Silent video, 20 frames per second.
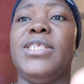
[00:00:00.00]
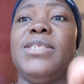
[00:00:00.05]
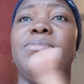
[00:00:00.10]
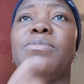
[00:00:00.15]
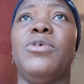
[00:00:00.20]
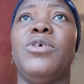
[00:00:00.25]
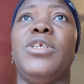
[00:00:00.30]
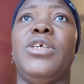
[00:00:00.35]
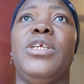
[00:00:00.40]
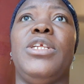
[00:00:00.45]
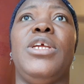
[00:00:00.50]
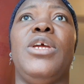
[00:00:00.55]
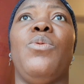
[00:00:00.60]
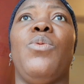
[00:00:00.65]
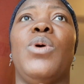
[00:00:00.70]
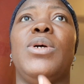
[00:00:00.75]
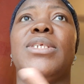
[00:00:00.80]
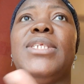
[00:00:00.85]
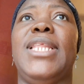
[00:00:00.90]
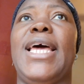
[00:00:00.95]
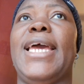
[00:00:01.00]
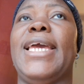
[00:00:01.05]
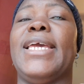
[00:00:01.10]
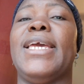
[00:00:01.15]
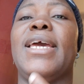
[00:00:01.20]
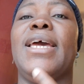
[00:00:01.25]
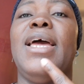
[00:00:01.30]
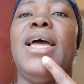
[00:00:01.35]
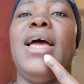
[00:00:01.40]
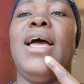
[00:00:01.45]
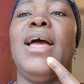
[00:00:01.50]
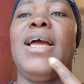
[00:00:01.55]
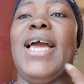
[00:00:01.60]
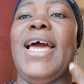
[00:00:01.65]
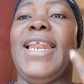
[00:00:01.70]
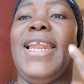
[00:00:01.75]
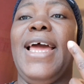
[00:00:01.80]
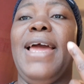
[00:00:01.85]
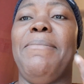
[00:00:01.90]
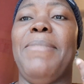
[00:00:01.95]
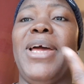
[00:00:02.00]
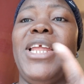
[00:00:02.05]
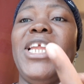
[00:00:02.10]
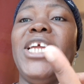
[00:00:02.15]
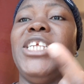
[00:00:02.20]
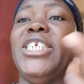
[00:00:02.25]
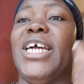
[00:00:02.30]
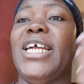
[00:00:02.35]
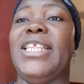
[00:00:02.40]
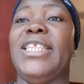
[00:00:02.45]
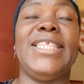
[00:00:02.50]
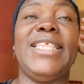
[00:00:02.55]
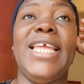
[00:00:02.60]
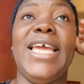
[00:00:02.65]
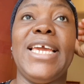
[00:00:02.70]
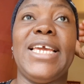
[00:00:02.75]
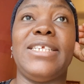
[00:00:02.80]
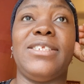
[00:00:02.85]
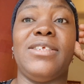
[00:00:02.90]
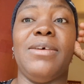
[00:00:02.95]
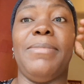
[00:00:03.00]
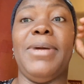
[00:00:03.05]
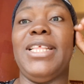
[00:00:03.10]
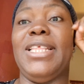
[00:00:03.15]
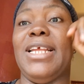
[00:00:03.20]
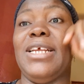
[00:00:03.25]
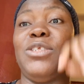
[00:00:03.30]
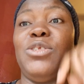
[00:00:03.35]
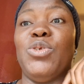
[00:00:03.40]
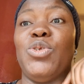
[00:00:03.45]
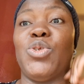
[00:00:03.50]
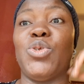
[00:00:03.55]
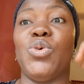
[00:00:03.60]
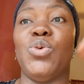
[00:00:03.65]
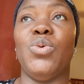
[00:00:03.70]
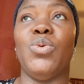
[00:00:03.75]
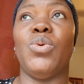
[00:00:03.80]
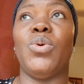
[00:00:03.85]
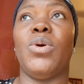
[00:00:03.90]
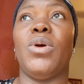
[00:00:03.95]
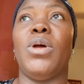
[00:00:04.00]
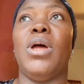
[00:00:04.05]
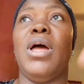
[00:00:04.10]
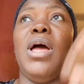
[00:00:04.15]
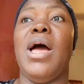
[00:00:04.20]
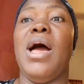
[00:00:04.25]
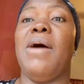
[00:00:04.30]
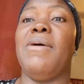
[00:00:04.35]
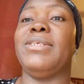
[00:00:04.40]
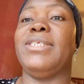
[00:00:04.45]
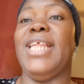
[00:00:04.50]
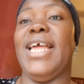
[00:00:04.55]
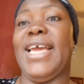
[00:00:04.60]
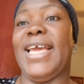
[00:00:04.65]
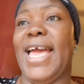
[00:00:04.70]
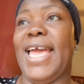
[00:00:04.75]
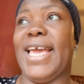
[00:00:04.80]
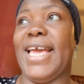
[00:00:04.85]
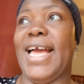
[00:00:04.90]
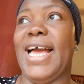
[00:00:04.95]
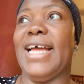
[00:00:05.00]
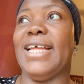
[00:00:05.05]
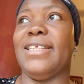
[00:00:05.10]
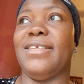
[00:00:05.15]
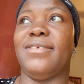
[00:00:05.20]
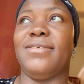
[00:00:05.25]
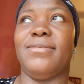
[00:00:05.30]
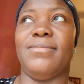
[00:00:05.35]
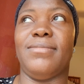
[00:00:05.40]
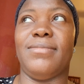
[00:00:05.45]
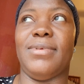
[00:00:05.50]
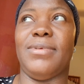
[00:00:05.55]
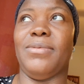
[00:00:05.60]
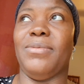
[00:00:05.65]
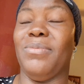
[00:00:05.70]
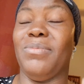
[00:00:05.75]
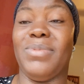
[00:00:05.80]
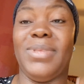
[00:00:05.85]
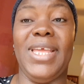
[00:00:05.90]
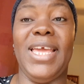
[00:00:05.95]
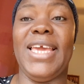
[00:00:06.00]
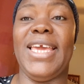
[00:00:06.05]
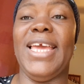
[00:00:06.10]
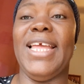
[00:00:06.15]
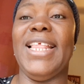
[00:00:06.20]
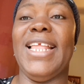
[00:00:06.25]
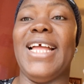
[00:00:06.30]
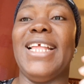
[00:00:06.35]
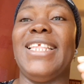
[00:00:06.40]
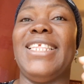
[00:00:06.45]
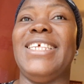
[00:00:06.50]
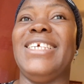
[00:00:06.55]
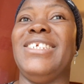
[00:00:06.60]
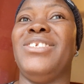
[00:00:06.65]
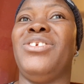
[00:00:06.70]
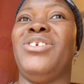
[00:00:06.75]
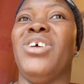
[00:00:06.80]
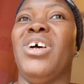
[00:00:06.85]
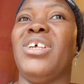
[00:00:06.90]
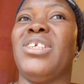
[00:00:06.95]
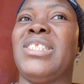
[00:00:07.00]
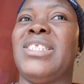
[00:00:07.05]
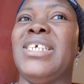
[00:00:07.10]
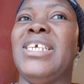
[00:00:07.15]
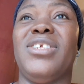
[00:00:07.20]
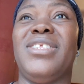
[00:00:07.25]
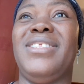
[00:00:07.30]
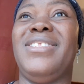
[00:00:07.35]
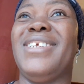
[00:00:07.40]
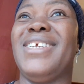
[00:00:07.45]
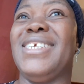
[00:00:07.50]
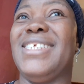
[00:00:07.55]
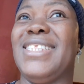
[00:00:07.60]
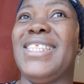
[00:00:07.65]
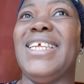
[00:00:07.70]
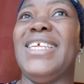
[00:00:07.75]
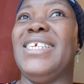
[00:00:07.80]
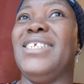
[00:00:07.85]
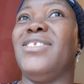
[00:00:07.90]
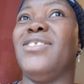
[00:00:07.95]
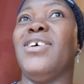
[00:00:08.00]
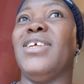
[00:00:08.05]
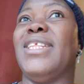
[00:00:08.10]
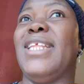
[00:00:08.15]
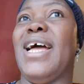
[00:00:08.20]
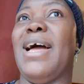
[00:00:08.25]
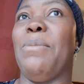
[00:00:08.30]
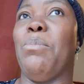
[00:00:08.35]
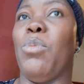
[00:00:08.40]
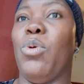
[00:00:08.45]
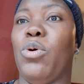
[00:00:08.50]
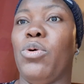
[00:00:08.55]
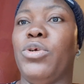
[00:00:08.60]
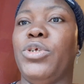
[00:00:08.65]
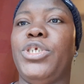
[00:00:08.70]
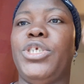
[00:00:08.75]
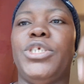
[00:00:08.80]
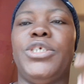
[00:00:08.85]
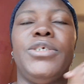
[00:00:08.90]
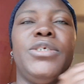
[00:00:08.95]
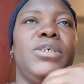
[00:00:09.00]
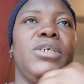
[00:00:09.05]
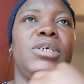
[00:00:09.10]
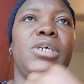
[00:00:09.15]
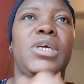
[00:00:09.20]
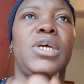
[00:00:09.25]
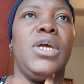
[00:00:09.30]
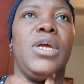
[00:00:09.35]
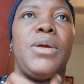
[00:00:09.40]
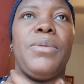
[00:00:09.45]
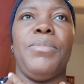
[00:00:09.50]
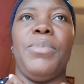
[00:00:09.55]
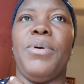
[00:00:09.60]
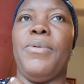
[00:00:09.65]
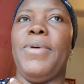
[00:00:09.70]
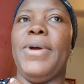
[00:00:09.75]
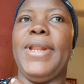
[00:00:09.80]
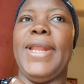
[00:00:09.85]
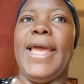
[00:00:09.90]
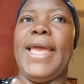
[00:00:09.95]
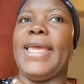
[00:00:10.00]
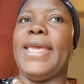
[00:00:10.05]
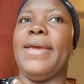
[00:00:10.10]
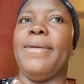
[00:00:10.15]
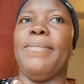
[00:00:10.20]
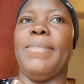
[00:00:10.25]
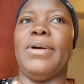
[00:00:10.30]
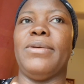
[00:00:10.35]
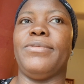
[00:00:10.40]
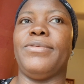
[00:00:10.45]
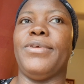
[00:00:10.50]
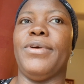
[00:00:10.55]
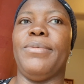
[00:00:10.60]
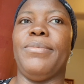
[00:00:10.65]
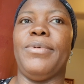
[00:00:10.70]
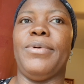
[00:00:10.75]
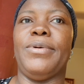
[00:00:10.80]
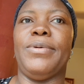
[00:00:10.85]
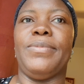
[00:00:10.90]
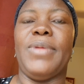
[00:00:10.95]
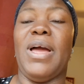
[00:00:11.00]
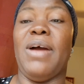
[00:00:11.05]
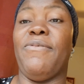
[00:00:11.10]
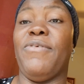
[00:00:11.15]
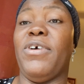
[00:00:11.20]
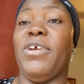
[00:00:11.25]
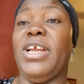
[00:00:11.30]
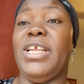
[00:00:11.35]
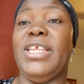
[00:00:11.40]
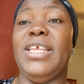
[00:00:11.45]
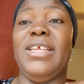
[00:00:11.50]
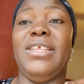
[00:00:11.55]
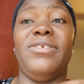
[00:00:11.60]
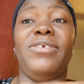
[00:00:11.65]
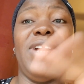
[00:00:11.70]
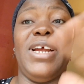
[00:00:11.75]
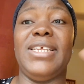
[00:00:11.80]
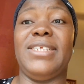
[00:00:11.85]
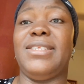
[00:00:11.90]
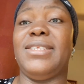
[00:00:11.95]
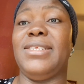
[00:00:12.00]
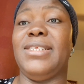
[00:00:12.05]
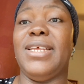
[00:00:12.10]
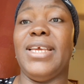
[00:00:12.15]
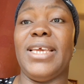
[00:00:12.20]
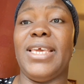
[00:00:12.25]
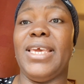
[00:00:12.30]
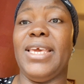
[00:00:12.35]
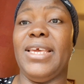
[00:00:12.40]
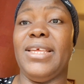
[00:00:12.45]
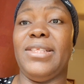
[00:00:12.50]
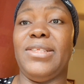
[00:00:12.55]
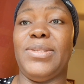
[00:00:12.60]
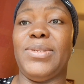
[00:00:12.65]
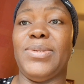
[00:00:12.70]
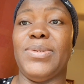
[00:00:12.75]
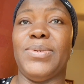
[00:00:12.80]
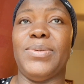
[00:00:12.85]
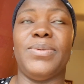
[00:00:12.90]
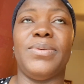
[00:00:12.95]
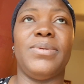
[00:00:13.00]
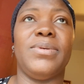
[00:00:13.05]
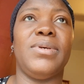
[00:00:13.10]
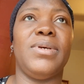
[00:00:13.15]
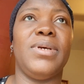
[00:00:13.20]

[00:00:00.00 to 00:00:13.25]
this morning, he was like, can I manage and take somebody to school? I was like, I can. Thinking that it's just, you know, drizzling, it's not that much. But when I came out, I've already dressed the kid, so.